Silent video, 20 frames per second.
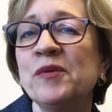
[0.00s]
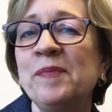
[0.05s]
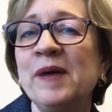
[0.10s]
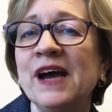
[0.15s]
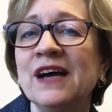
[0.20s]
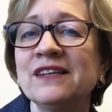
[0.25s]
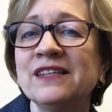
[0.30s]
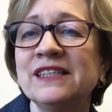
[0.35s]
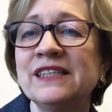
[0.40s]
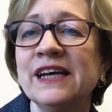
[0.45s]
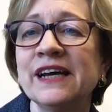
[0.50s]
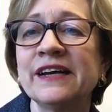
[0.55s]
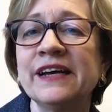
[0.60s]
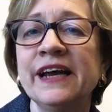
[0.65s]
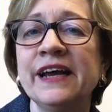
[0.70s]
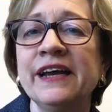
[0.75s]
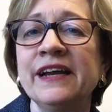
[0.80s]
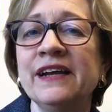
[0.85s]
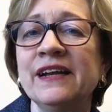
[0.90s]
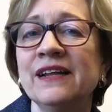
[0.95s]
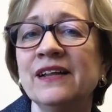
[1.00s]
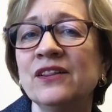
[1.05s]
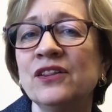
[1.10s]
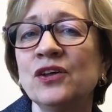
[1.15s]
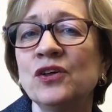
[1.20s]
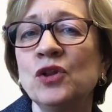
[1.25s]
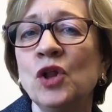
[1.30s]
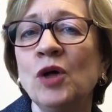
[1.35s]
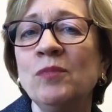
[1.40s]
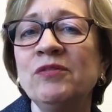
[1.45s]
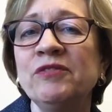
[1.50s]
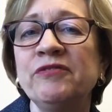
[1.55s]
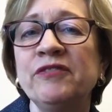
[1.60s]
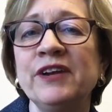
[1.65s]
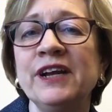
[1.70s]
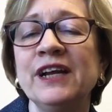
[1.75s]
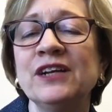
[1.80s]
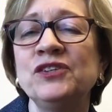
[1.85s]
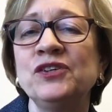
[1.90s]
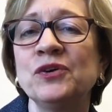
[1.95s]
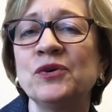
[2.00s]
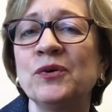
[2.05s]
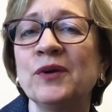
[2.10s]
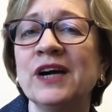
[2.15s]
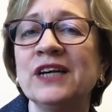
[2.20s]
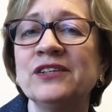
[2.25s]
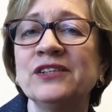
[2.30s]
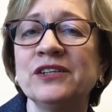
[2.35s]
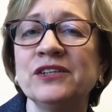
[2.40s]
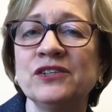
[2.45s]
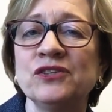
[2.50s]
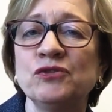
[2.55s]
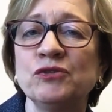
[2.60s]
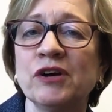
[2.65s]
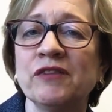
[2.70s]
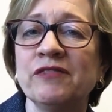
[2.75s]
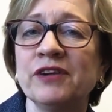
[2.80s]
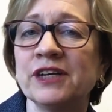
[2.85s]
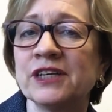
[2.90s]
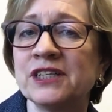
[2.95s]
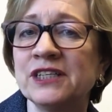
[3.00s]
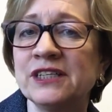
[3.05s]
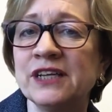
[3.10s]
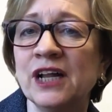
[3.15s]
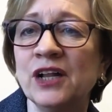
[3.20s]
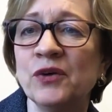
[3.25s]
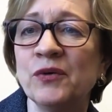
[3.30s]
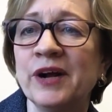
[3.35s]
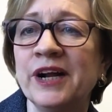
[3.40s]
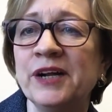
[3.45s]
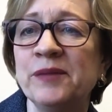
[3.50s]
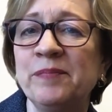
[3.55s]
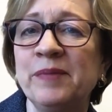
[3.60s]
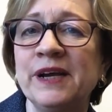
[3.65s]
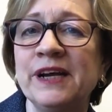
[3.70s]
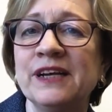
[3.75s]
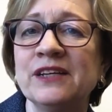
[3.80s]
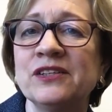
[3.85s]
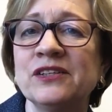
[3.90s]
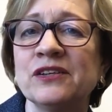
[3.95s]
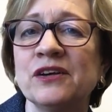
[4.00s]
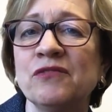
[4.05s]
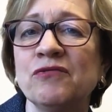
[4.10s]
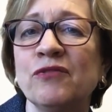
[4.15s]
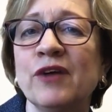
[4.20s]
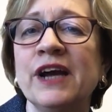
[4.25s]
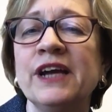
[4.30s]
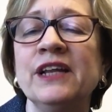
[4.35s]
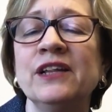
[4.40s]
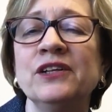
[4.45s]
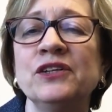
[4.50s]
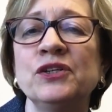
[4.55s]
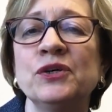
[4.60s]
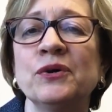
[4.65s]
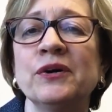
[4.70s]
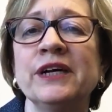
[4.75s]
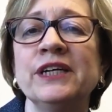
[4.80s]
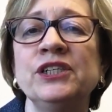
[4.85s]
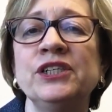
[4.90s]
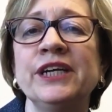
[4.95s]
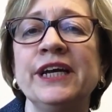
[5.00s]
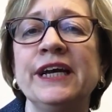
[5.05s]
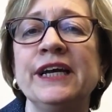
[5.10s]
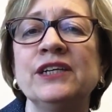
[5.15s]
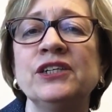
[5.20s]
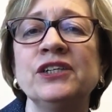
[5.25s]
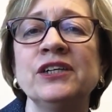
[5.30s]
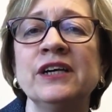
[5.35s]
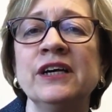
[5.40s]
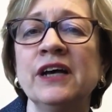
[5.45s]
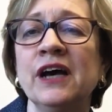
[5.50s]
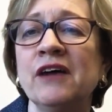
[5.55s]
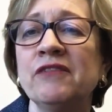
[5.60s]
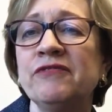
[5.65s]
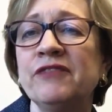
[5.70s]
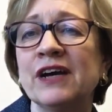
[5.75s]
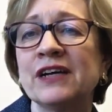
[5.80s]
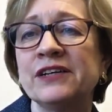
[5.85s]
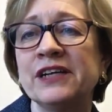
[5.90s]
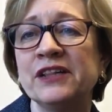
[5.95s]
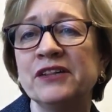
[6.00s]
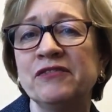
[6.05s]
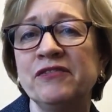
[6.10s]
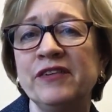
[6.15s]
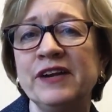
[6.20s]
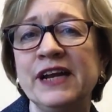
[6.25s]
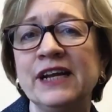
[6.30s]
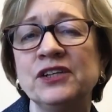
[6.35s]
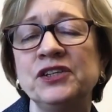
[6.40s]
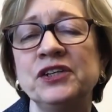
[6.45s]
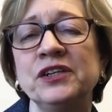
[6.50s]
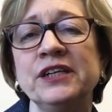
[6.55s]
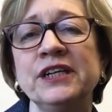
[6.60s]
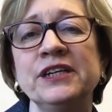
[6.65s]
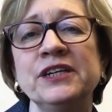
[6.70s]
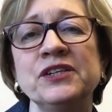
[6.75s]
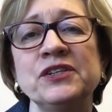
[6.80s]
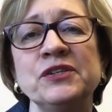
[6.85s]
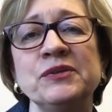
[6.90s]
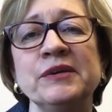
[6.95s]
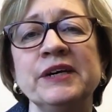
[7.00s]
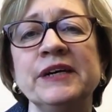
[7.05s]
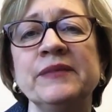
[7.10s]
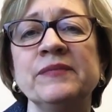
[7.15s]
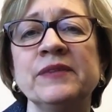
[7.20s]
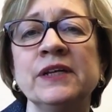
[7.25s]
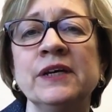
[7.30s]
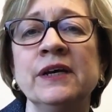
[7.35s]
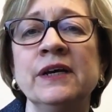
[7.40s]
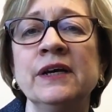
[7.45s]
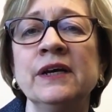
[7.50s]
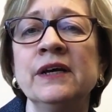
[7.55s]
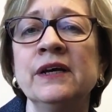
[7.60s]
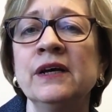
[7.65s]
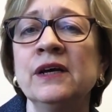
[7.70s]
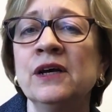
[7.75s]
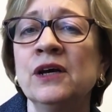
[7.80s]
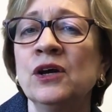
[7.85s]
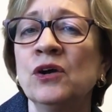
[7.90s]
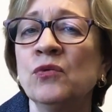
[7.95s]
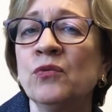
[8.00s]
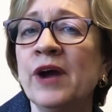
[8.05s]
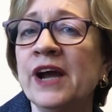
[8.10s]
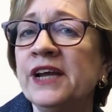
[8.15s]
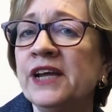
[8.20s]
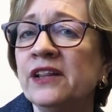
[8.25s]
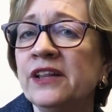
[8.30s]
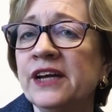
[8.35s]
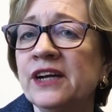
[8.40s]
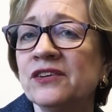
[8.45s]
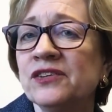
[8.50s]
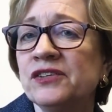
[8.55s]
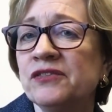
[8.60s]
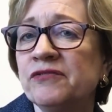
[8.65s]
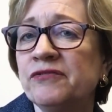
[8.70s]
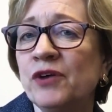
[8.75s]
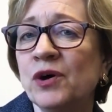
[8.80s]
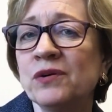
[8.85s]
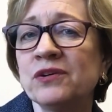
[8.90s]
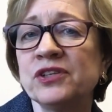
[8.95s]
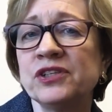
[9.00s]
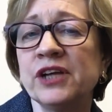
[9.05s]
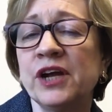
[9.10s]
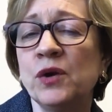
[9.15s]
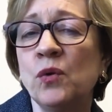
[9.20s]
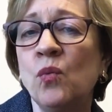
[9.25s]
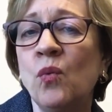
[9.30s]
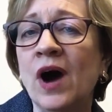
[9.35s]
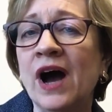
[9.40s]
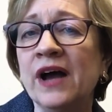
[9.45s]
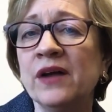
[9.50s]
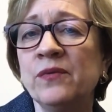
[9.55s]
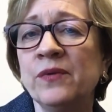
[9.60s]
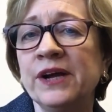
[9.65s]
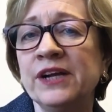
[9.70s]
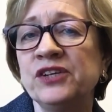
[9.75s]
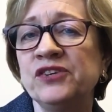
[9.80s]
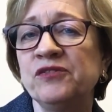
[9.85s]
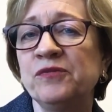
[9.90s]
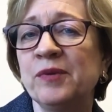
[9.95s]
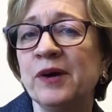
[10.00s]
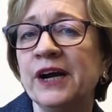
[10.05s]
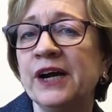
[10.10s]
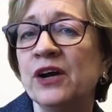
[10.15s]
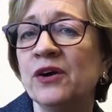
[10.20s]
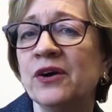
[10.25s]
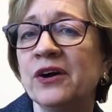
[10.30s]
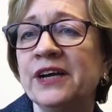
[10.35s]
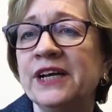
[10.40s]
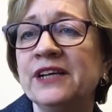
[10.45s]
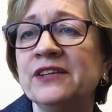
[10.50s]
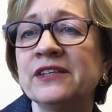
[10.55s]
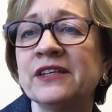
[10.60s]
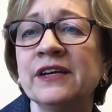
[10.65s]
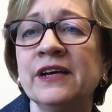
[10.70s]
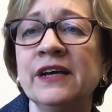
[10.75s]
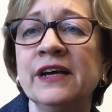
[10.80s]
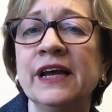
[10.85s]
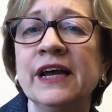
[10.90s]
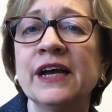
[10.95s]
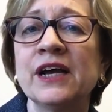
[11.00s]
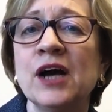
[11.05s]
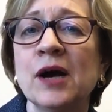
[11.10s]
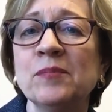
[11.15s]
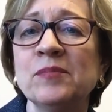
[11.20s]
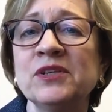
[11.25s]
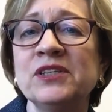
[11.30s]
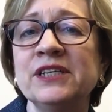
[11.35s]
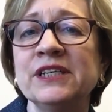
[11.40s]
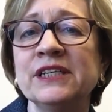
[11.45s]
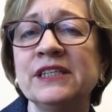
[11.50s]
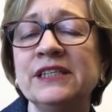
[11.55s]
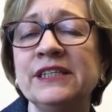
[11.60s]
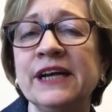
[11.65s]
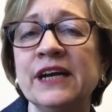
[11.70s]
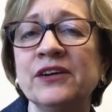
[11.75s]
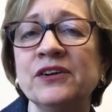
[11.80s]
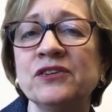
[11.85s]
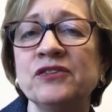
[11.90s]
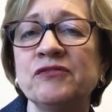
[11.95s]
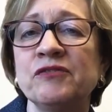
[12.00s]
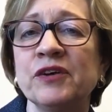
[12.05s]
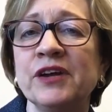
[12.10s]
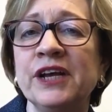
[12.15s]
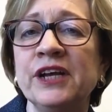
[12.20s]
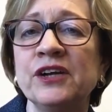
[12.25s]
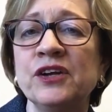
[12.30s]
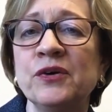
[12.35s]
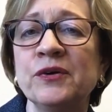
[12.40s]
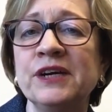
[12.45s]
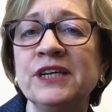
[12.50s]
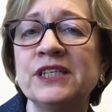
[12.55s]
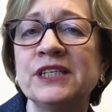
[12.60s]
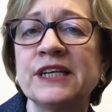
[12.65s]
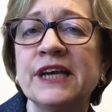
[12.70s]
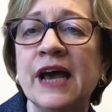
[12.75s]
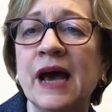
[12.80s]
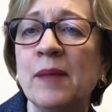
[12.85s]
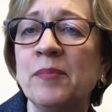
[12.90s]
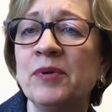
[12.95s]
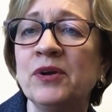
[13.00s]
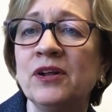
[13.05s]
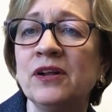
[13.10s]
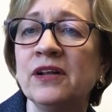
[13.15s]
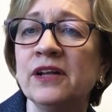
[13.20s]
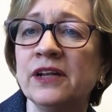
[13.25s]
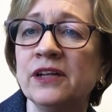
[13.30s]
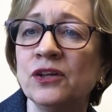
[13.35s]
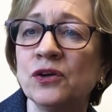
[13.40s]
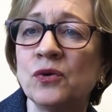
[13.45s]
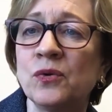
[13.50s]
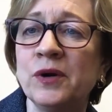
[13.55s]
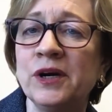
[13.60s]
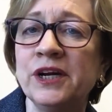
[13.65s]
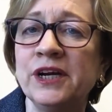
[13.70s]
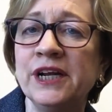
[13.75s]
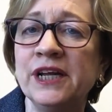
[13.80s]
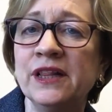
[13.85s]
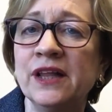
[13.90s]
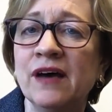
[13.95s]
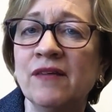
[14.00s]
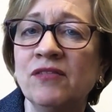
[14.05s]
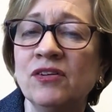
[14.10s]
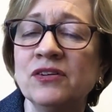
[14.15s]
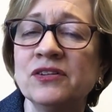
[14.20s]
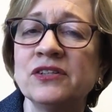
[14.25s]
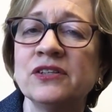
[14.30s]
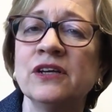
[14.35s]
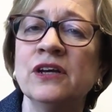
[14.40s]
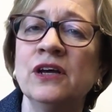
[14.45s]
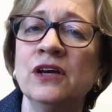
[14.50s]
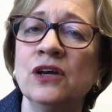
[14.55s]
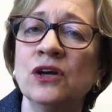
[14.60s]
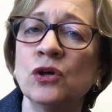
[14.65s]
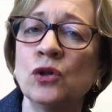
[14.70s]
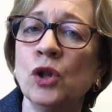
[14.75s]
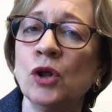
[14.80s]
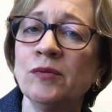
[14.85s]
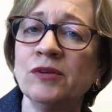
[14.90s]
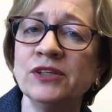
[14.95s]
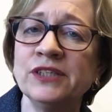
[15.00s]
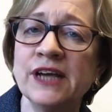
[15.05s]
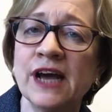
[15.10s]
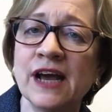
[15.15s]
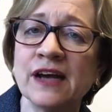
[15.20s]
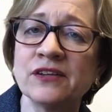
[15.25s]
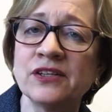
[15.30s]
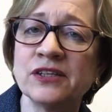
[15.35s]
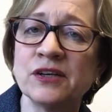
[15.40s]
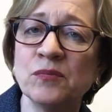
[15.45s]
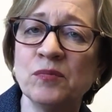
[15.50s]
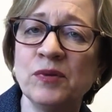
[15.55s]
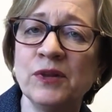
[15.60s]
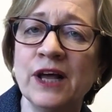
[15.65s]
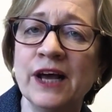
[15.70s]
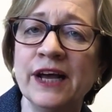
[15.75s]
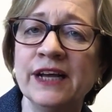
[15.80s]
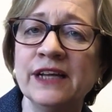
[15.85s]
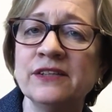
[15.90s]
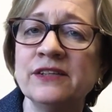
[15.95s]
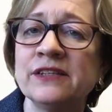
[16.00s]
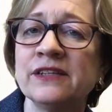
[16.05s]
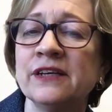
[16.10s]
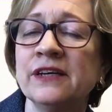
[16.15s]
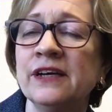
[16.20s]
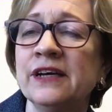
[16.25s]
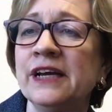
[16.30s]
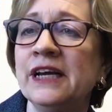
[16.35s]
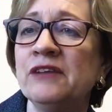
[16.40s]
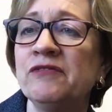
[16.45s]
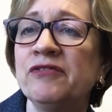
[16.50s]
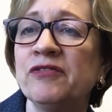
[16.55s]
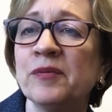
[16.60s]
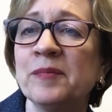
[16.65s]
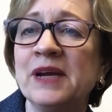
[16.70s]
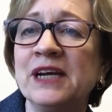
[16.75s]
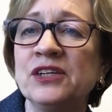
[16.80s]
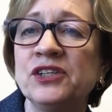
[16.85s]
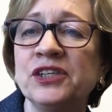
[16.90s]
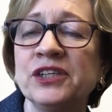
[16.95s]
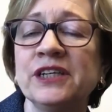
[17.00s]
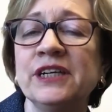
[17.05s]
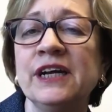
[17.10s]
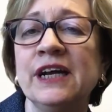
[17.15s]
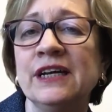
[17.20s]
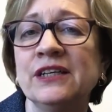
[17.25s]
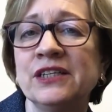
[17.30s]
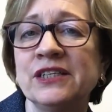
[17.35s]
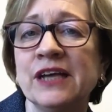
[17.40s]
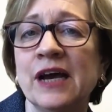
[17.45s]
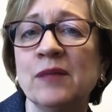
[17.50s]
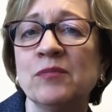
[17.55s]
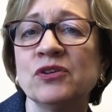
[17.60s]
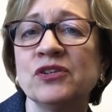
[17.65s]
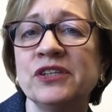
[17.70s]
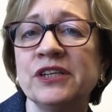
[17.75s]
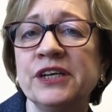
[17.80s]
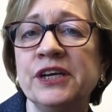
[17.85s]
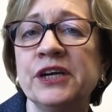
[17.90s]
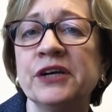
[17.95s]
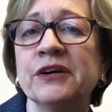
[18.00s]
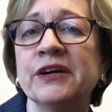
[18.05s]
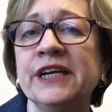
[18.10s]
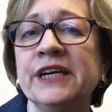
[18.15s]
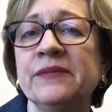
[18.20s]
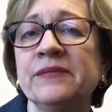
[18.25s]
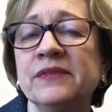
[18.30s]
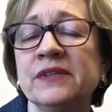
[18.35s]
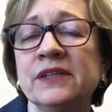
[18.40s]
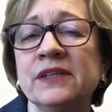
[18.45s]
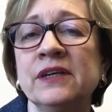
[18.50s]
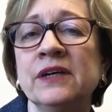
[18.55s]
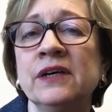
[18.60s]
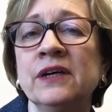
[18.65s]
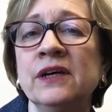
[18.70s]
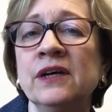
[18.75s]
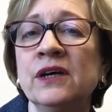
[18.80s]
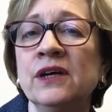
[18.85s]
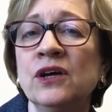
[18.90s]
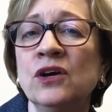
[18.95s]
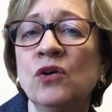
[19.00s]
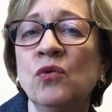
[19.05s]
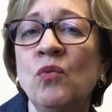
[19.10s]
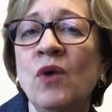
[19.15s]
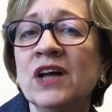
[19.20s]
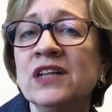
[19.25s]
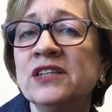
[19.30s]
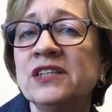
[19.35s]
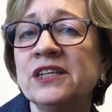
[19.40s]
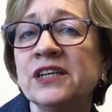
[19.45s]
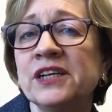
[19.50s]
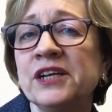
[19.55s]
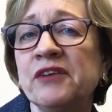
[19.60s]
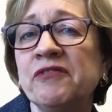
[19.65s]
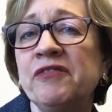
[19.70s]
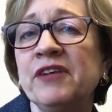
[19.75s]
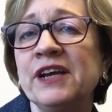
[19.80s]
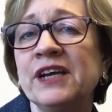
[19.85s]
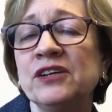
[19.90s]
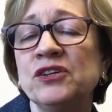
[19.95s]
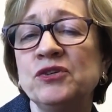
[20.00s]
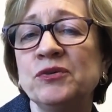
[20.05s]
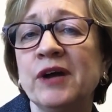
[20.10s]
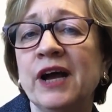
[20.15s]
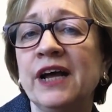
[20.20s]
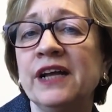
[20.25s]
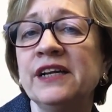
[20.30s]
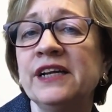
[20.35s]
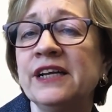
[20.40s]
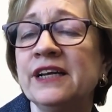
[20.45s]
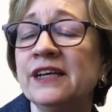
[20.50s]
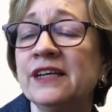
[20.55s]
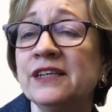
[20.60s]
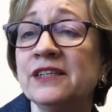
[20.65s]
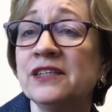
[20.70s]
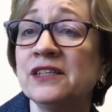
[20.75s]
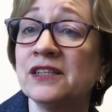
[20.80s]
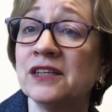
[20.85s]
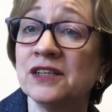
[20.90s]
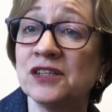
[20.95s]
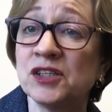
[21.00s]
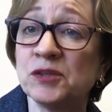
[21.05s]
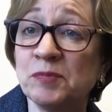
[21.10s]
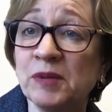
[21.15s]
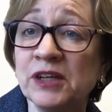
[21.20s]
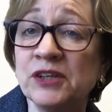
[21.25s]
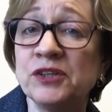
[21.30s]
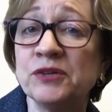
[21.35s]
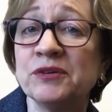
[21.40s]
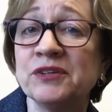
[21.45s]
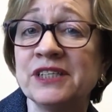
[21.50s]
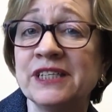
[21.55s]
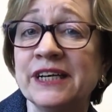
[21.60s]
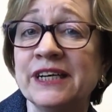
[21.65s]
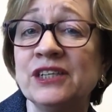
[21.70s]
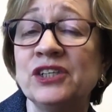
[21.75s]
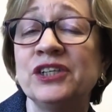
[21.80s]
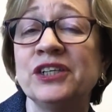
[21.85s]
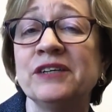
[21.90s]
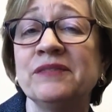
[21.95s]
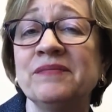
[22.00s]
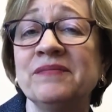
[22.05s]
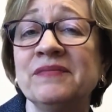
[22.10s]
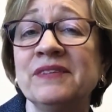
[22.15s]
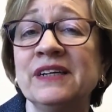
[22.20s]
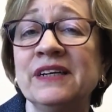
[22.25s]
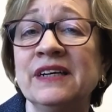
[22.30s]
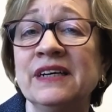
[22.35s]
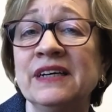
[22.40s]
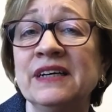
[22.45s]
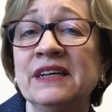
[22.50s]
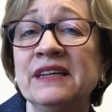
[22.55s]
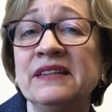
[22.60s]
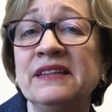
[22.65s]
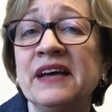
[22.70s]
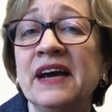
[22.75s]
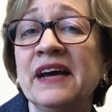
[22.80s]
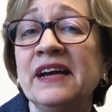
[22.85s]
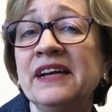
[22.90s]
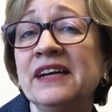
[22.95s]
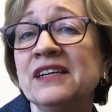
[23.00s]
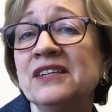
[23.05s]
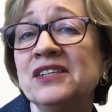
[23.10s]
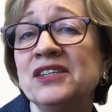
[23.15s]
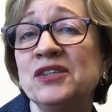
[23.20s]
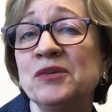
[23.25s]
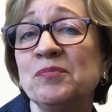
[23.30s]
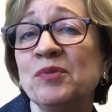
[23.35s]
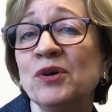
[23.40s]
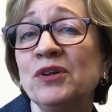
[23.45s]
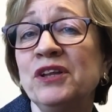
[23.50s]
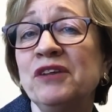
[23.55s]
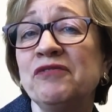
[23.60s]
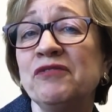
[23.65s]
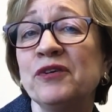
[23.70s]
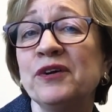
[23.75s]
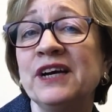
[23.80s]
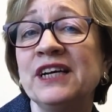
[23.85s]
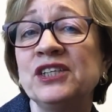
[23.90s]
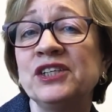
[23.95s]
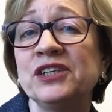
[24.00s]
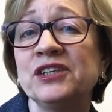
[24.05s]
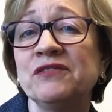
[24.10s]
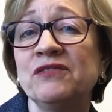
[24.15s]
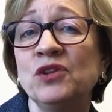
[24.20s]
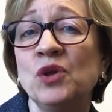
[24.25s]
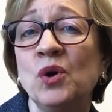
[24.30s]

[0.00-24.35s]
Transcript: the past decade, the global financial crisis drove an accelerated pace of regulatory change affecting the financial industry. Regulators have focused on a wide range of priorities, encompassing standards for increased capital and liquidity levels, global tax compliance, information, and cybersecurity. One significant trend is splinterization, that is, the proliferation